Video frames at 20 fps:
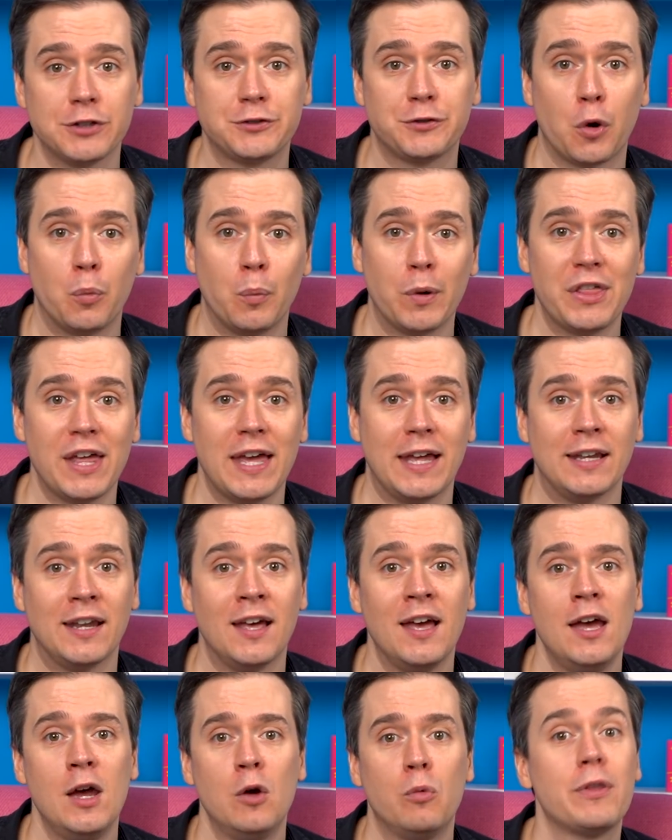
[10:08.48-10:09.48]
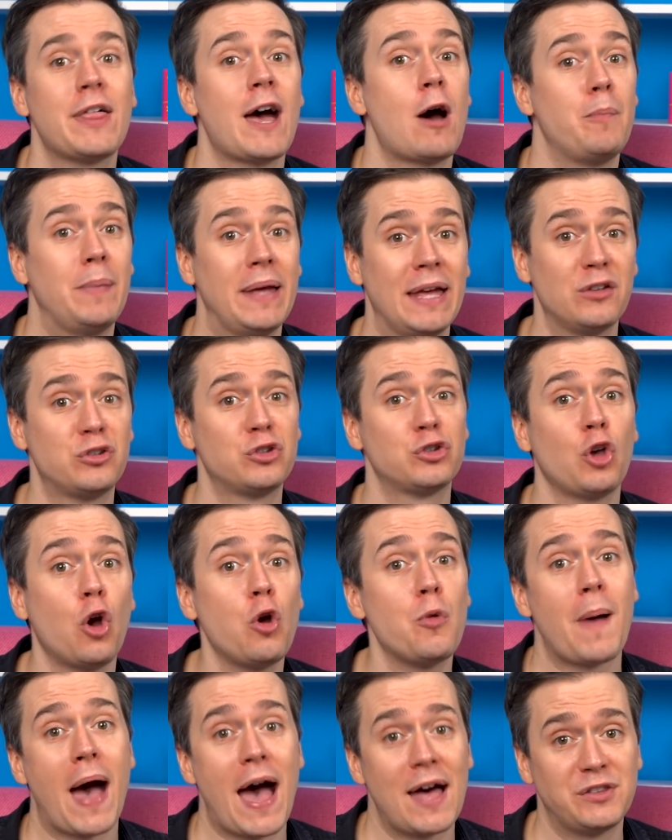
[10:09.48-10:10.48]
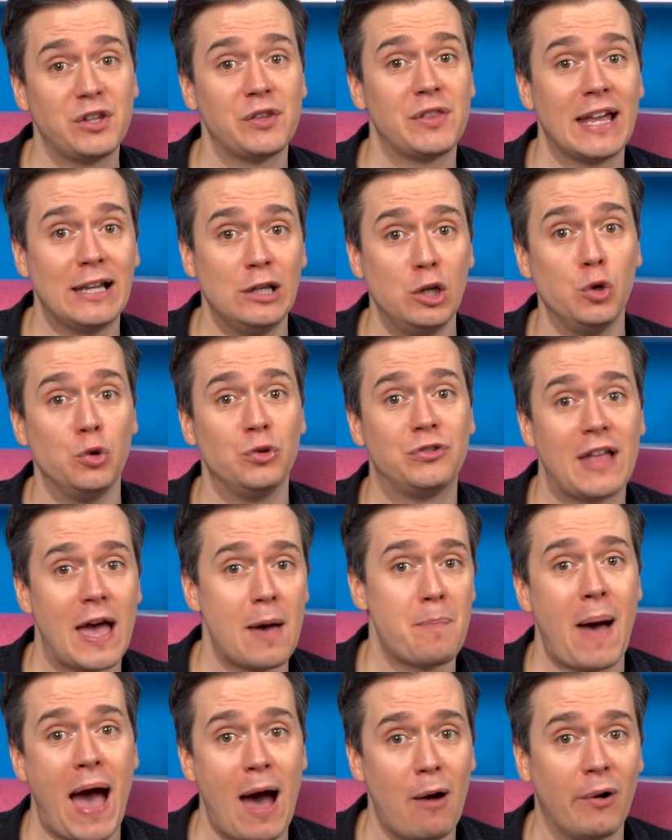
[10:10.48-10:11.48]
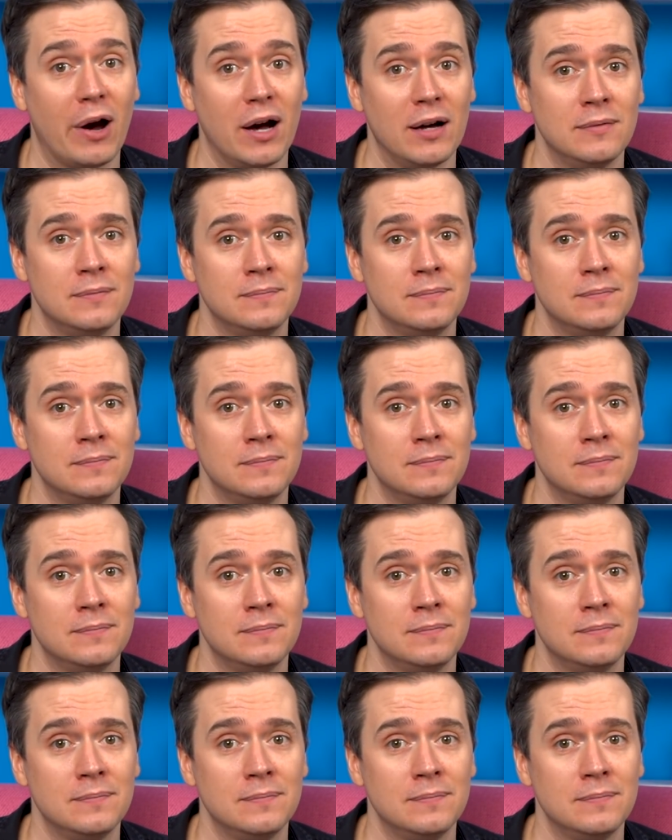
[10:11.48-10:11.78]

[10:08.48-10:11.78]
from within, without being so bad that they lose their power.